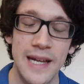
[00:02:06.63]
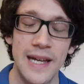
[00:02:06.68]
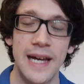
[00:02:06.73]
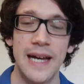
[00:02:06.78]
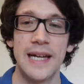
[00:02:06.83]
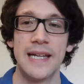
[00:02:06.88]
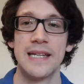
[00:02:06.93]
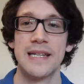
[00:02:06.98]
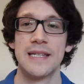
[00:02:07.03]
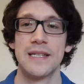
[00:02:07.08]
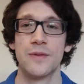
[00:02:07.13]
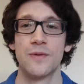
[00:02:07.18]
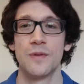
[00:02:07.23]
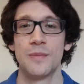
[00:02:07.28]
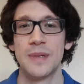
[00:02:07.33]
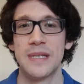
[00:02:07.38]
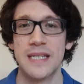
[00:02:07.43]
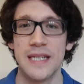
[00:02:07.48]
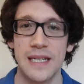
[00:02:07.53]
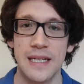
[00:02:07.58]
And we've
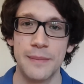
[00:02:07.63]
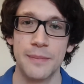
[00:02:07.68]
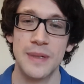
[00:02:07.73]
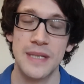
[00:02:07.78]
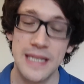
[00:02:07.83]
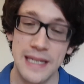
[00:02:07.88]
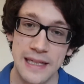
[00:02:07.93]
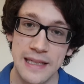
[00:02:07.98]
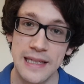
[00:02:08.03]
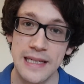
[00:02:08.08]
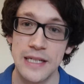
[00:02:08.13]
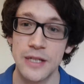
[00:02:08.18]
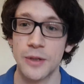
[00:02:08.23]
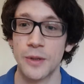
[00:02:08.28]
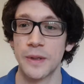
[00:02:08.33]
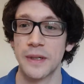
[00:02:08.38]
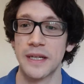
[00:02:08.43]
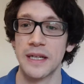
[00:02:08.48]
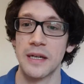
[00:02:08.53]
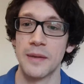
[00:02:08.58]
been particularly
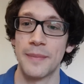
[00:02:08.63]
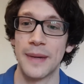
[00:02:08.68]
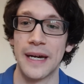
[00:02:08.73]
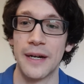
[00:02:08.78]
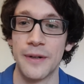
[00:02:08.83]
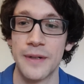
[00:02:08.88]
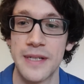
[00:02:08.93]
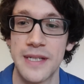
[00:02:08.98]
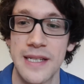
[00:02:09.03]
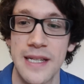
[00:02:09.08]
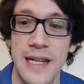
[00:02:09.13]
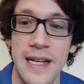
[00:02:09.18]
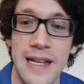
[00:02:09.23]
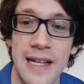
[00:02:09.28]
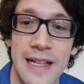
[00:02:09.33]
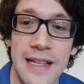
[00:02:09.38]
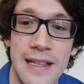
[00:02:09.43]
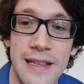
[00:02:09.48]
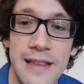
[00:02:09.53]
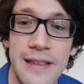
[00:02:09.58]
talking about
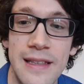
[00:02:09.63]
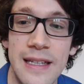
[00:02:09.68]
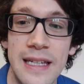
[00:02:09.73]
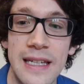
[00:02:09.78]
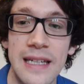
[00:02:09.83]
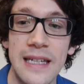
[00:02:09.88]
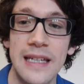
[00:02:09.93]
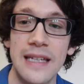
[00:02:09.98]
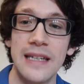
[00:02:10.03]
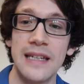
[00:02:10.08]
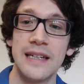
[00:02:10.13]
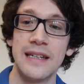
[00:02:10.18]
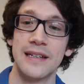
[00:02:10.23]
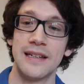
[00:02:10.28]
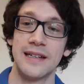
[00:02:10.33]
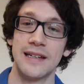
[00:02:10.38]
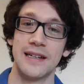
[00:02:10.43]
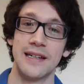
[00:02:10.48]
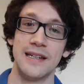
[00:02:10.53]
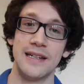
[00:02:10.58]
the
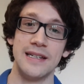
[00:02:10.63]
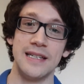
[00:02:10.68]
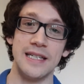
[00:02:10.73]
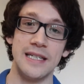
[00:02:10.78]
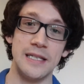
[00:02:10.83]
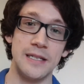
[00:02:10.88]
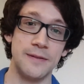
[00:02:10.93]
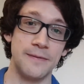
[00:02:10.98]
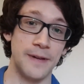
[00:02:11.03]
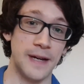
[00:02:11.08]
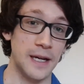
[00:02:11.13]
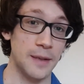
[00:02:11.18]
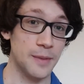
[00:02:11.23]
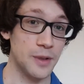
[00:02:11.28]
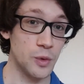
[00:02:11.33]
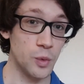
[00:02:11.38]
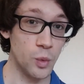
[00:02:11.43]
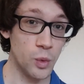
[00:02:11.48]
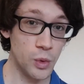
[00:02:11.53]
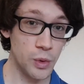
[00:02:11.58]
need for how much
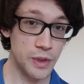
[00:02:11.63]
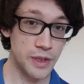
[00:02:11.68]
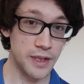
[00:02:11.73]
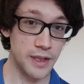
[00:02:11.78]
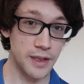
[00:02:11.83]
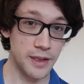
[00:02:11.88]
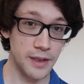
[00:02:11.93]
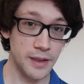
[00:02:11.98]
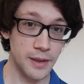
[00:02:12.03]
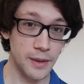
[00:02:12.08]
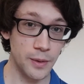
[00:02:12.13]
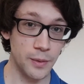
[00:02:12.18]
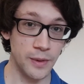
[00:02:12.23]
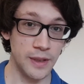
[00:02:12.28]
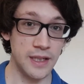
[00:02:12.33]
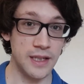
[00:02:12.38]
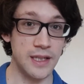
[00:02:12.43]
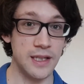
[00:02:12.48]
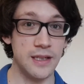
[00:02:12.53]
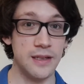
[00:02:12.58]
water we're
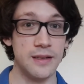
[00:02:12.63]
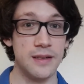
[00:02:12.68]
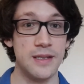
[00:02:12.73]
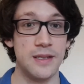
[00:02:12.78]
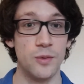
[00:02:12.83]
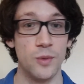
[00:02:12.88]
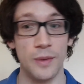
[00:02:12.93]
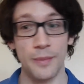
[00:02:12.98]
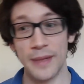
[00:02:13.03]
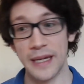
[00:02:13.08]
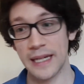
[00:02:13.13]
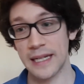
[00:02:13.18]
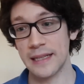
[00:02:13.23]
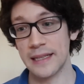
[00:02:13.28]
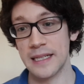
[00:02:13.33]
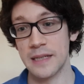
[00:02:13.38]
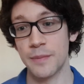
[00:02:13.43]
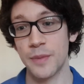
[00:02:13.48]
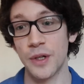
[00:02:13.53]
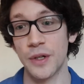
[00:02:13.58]
going to use when making
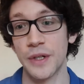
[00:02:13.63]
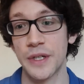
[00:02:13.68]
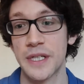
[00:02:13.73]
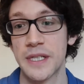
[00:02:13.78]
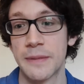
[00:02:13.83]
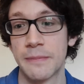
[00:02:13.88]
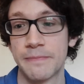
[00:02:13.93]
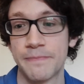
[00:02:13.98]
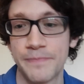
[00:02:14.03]
these blocks.